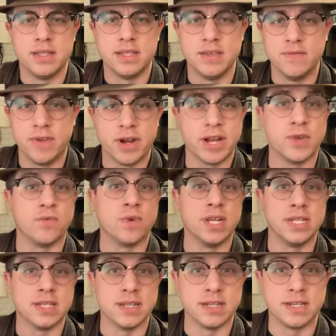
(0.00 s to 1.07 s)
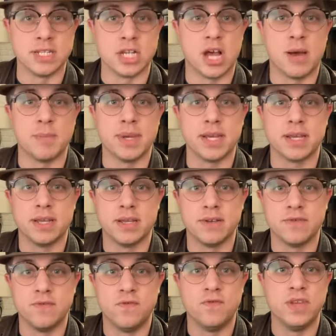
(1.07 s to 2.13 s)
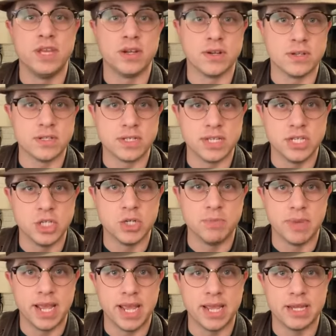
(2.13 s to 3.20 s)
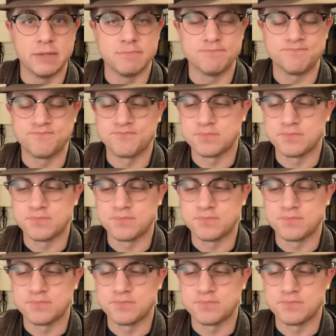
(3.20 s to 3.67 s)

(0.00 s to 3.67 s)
the very recent atomic fears in Japan.